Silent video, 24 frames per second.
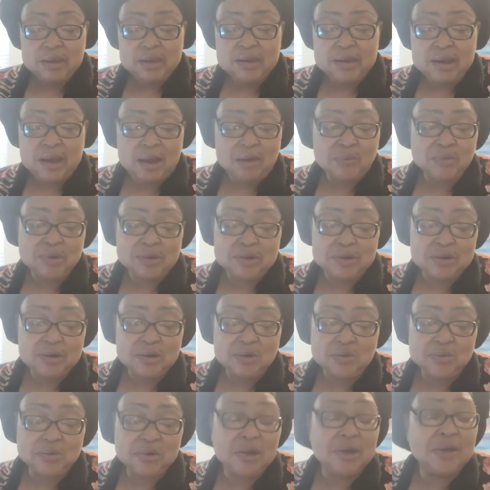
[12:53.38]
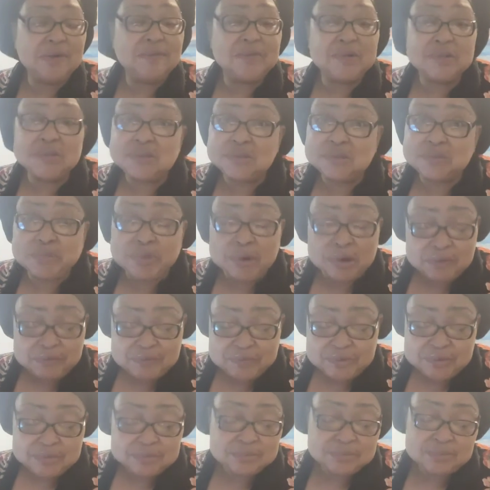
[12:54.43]
He already know none of us is
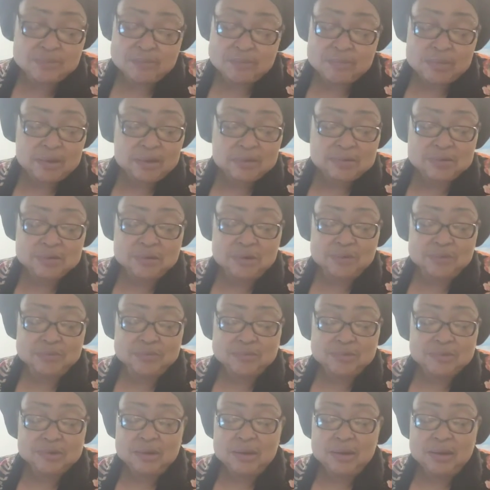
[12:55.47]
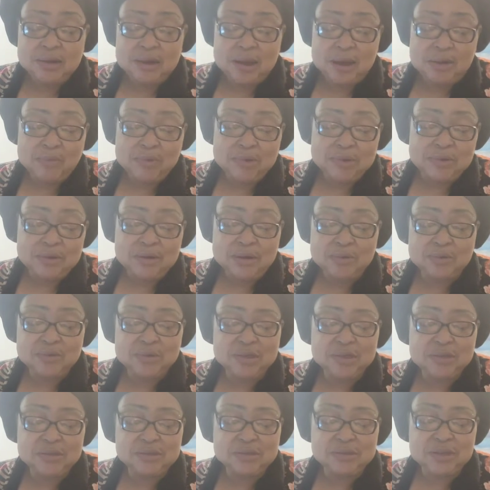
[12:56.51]
perfect. So he already know.
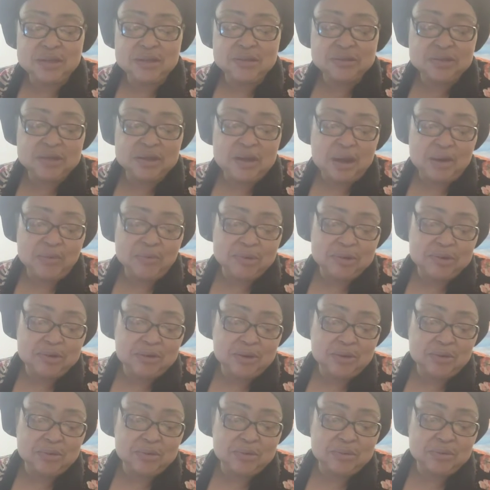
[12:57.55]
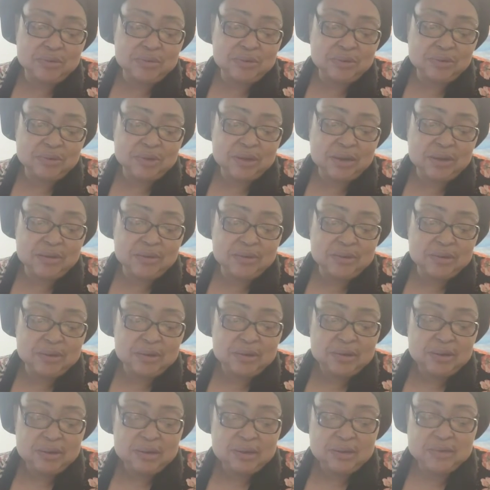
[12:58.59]
These things he already know, okay?
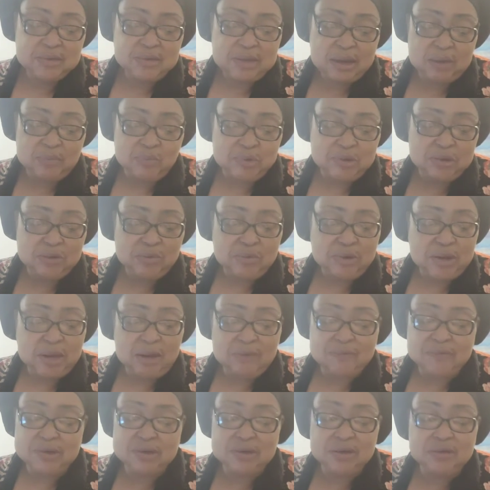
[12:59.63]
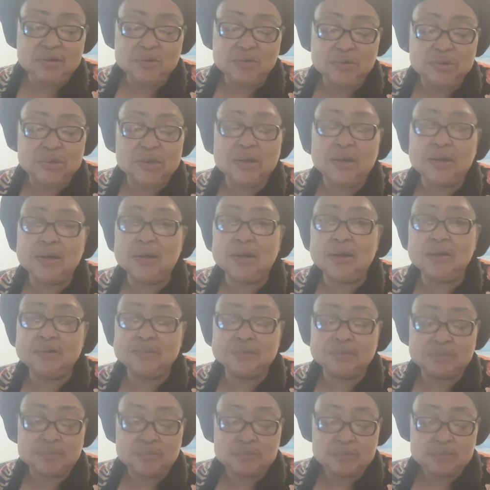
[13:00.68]
He's not, we don't have an ignorant God.